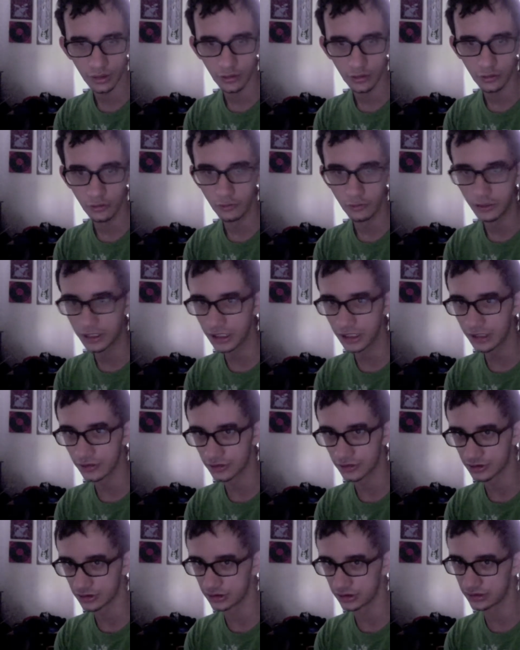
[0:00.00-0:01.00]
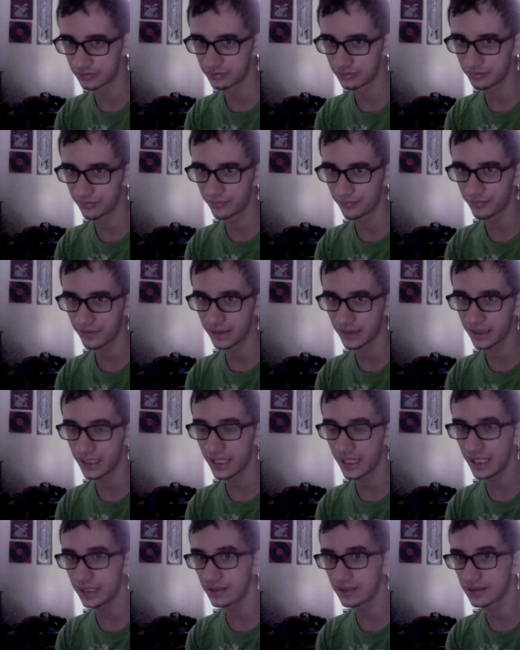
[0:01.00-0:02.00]
Who cares? Cause
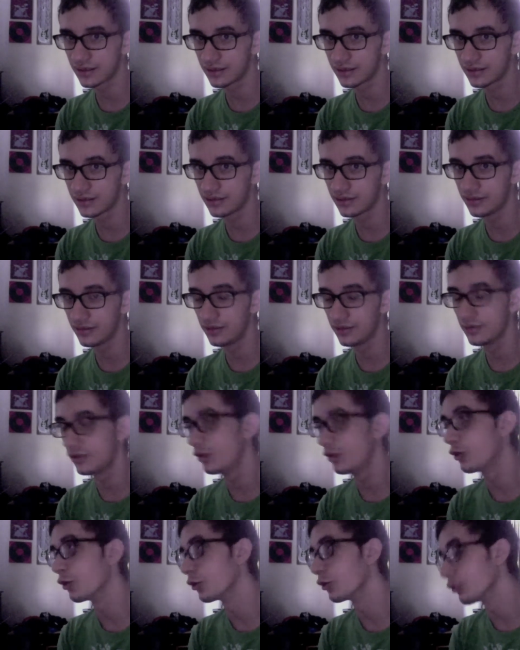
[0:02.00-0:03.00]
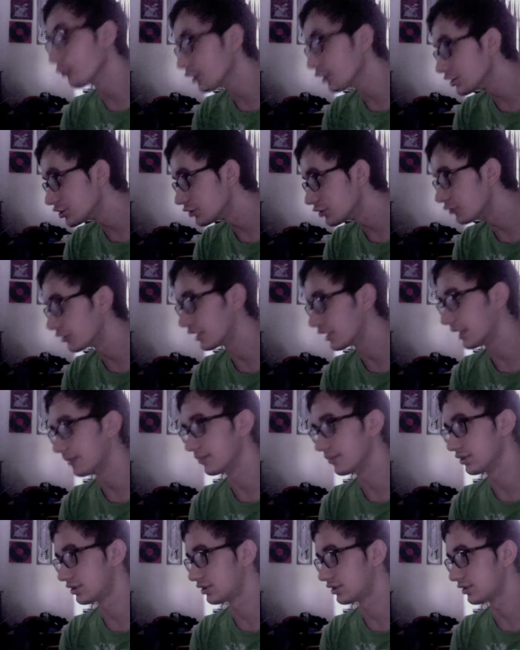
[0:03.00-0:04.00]
that original game
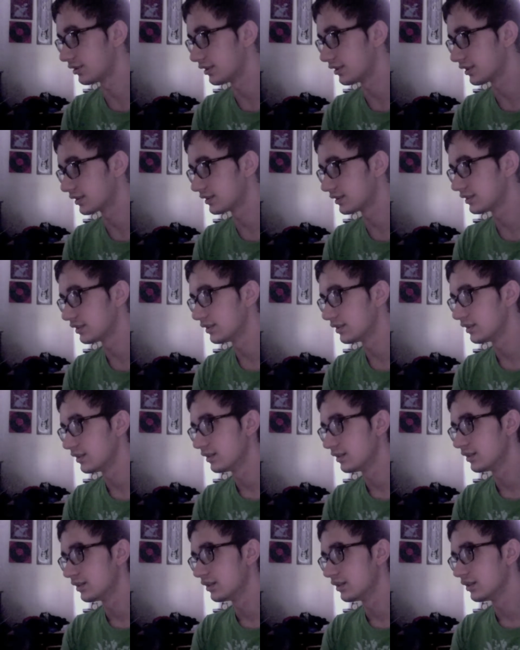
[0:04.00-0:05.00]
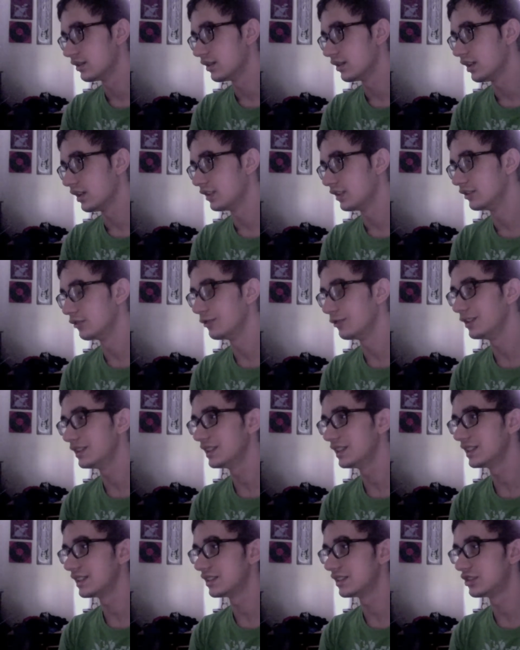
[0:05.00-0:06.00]
sucked. And the only thing
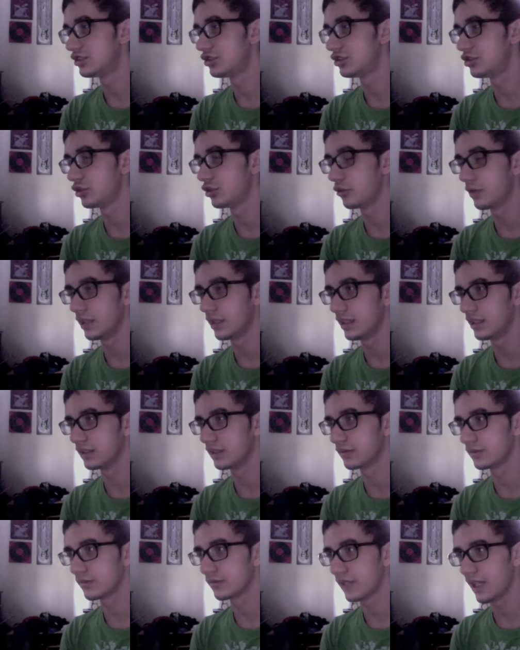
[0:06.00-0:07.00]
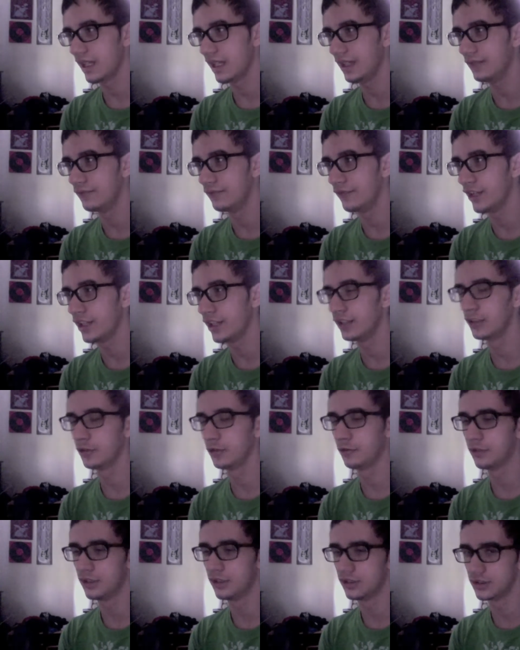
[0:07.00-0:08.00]
that's showing any
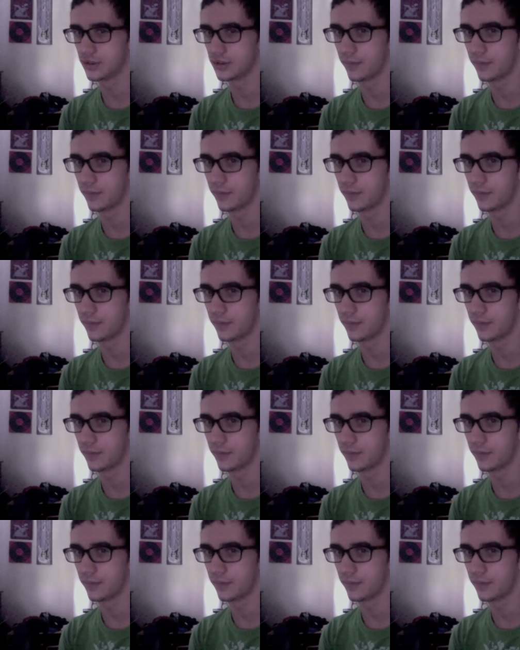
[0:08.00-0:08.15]
value is